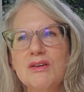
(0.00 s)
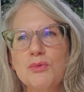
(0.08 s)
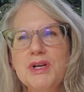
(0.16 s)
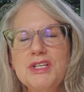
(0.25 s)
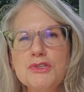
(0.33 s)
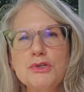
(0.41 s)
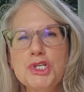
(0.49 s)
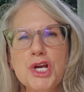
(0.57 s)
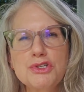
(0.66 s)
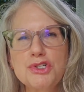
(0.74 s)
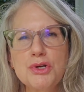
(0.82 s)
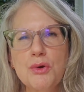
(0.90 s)
research
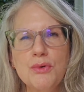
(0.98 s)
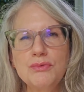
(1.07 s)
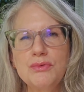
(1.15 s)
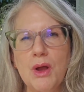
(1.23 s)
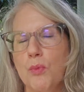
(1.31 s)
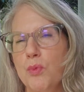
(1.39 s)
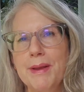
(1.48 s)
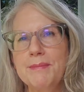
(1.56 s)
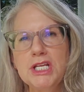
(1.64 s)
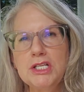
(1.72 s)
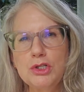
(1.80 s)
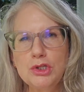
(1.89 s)
has shown that women